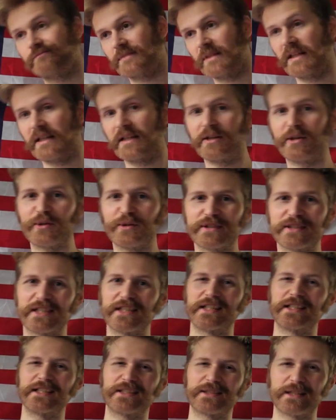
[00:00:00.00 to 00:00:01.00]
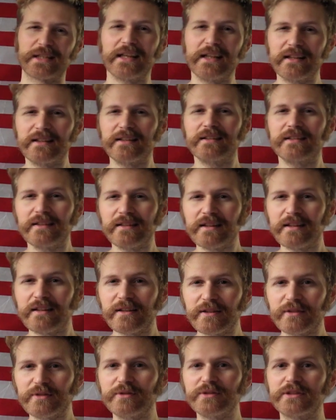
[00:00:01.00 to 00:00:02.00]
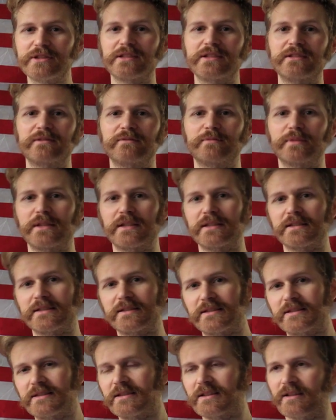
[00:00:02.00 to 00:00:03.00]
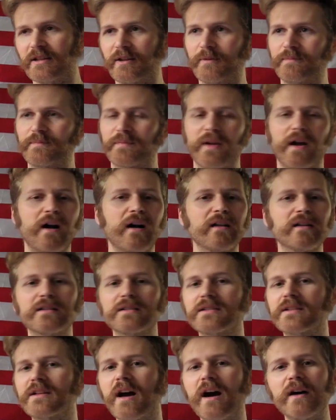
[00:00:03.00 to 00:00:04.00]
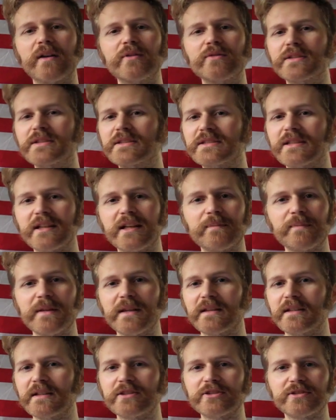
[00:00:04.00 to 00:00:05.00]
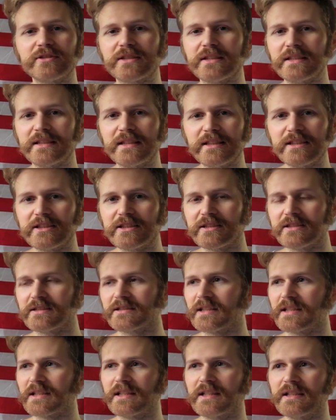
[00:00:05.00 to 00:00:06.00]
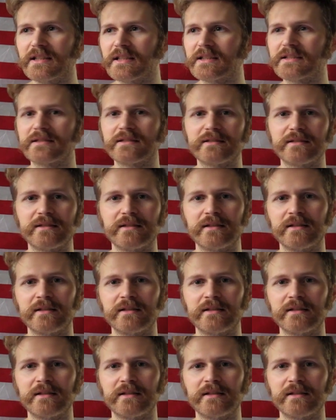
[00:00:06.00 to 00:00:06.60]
And I know it's it's in the illusion, but it's, God only set up the initial conditions. He hasn't.